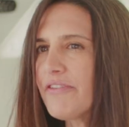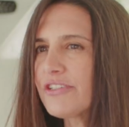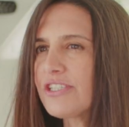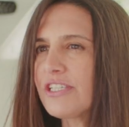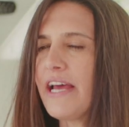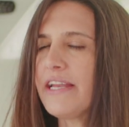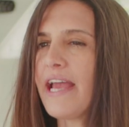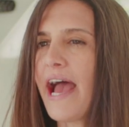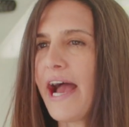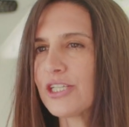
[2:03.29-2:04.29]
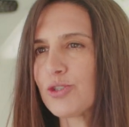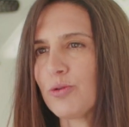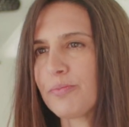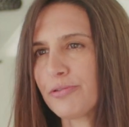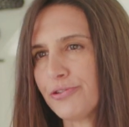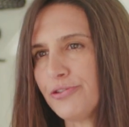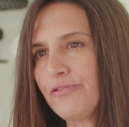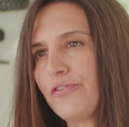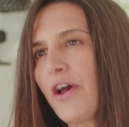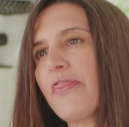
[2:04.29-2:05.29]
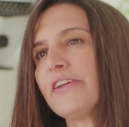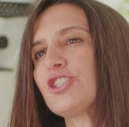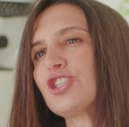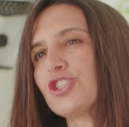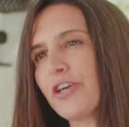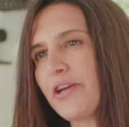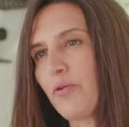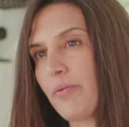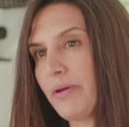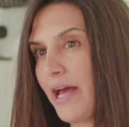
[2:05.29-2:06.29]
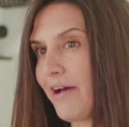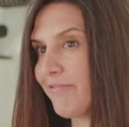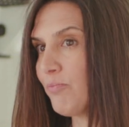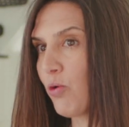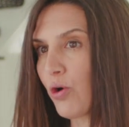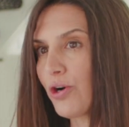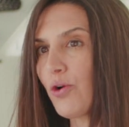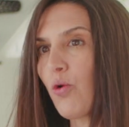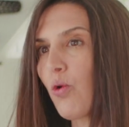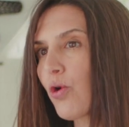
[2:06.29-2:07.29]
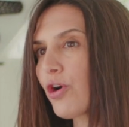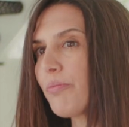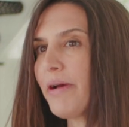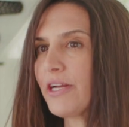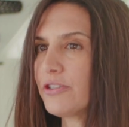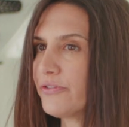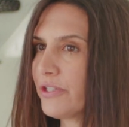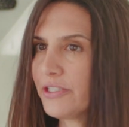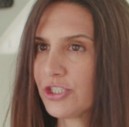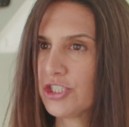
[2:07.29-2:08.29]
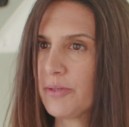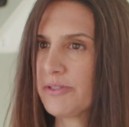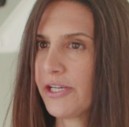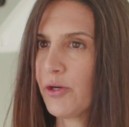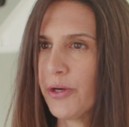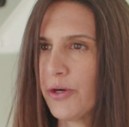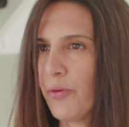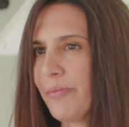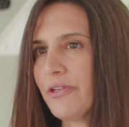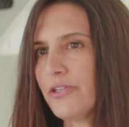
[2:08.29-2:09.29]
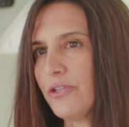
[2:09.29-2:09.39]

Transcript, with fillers: never seen any actual proof that straight women have more or better relationships than queer women